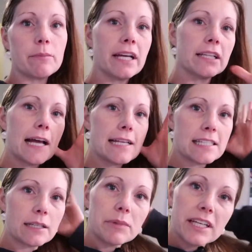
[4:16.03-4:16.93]
my
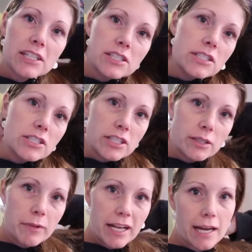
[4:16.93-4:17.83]
elastic because
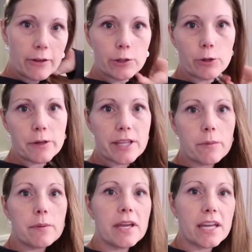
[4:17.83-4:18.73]
she made it out the door
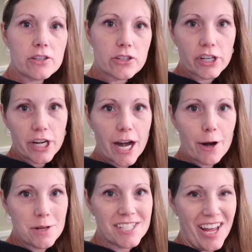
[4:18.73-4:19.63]
without me making sure her
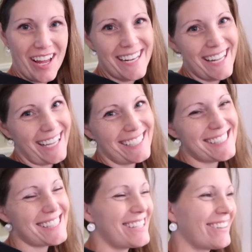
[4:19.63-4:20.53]
hair was done.
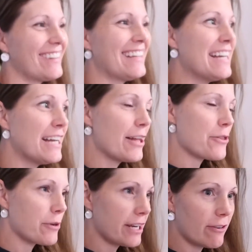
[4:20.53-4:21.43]
So
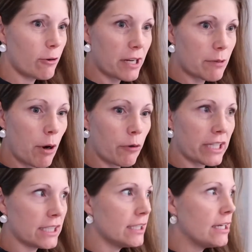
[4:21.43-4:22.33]
threw it in a quick pony.